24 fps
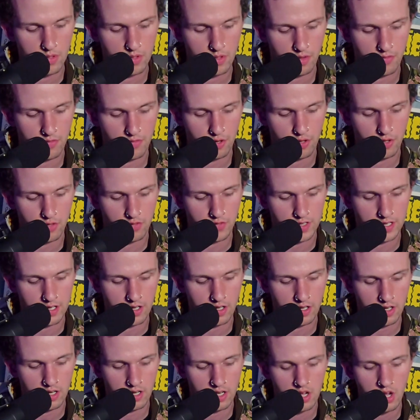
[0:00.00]
with our first
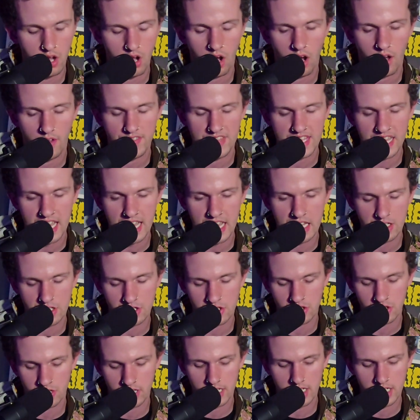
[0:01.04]
finger on the A
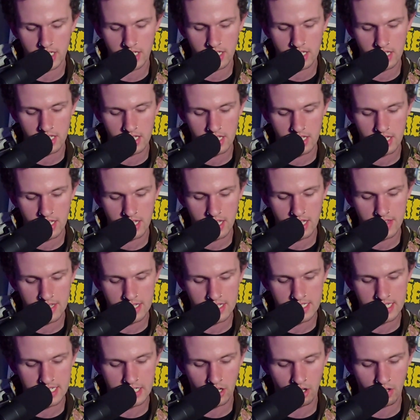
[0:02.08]
string, and
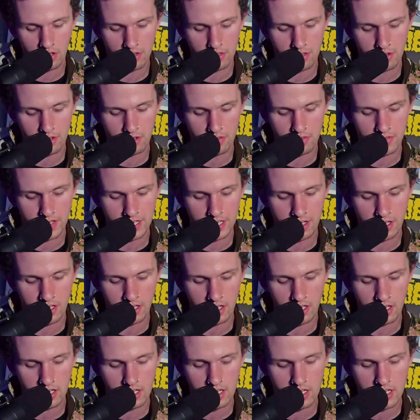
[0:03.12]
then take our 3rd
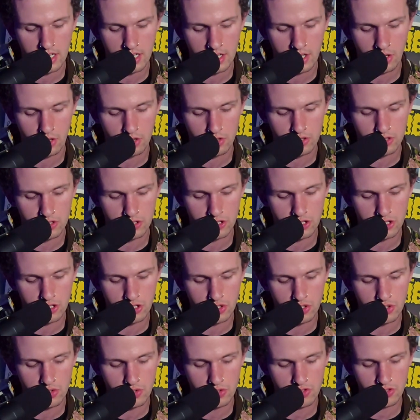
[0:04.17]
finger, go
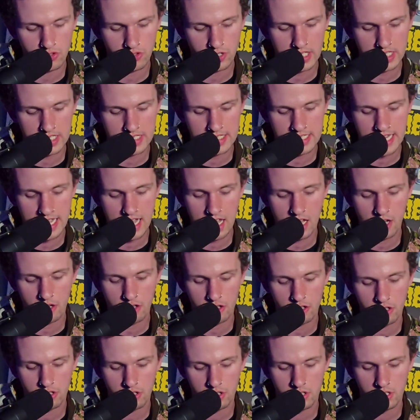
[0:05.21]
2 strings
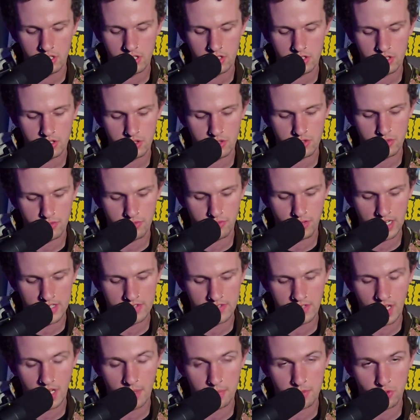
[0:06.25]
down, 2
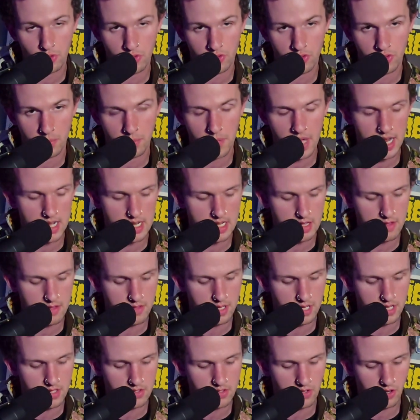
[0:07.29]
frets up towards the body of
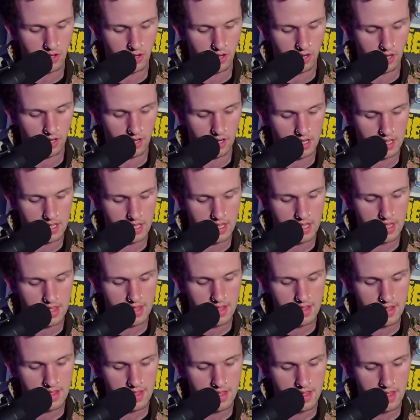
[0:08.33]
the guitar,
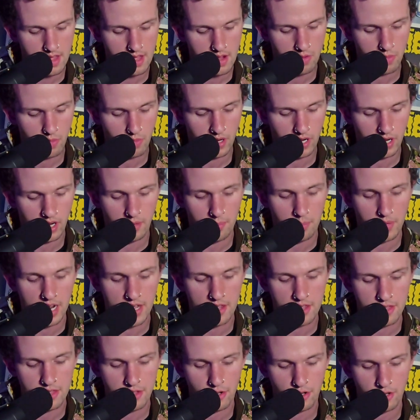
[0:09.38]
where
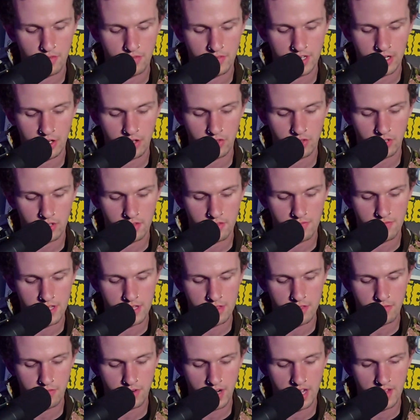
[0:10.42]
my 3rd finger is on the
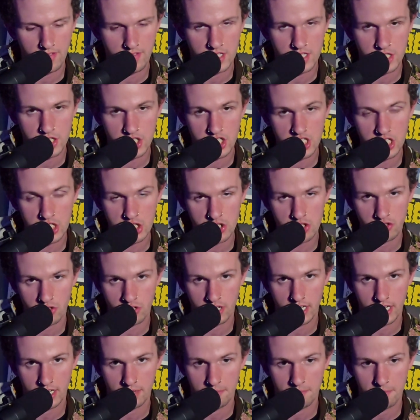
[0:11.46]
5th fret of the G
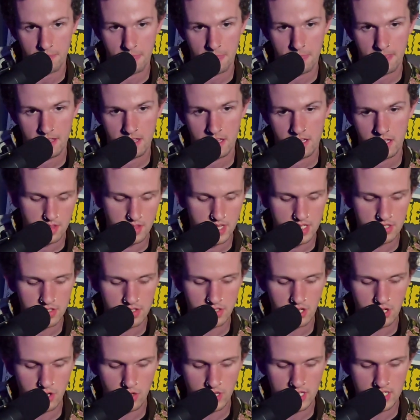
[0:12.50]
string.
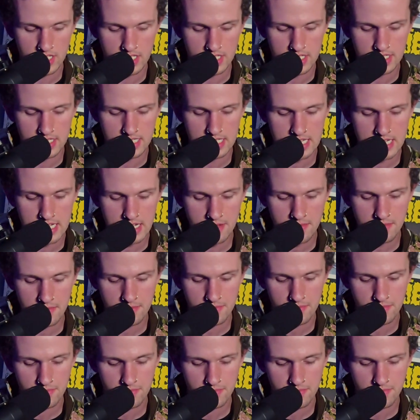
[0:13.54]
This note is a C.